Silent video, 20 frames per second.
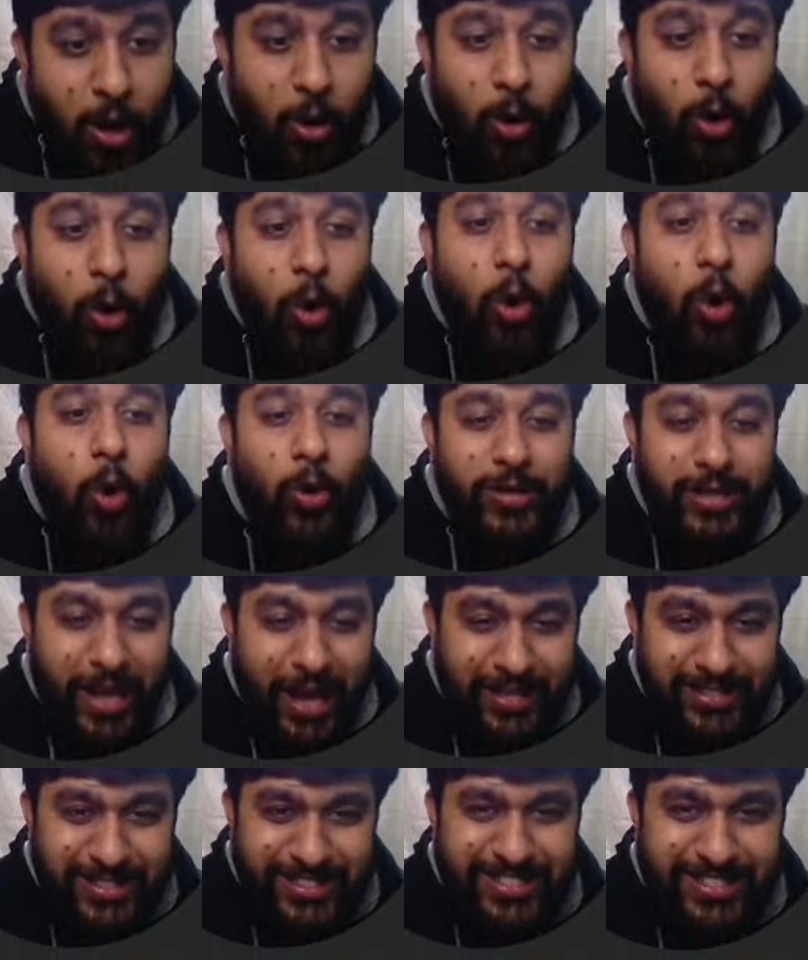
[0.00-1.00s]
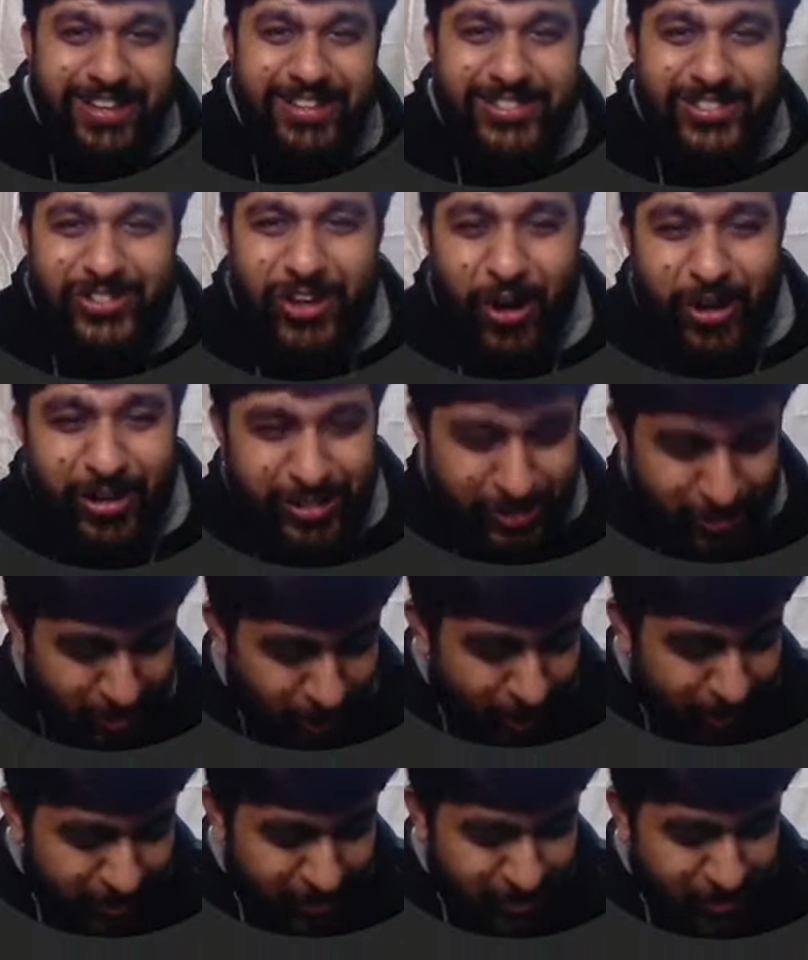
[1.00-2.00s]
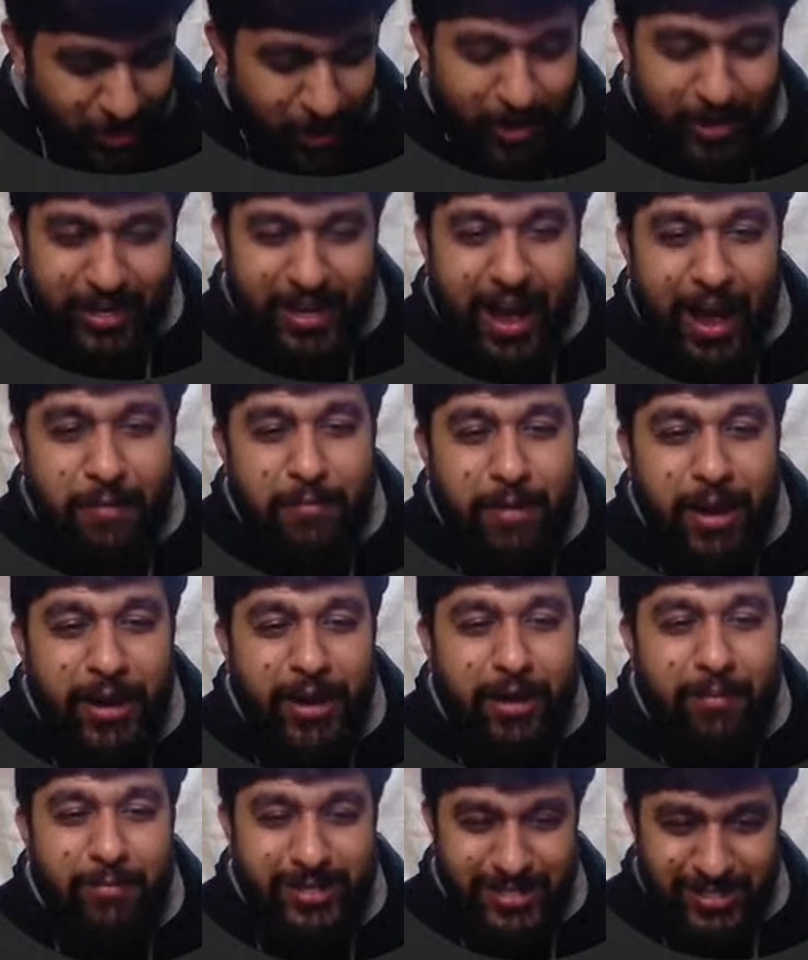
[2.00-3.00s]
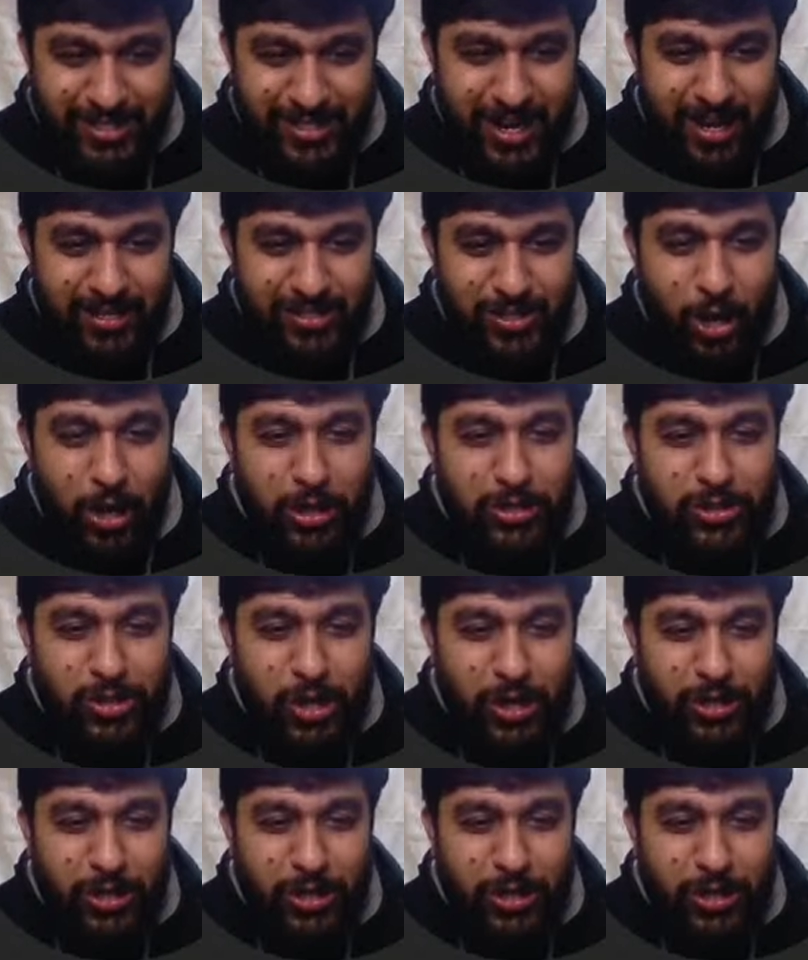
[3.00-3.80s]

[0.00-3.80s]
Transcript: Oh, yes. Sorry. I made a mistake. Sorry.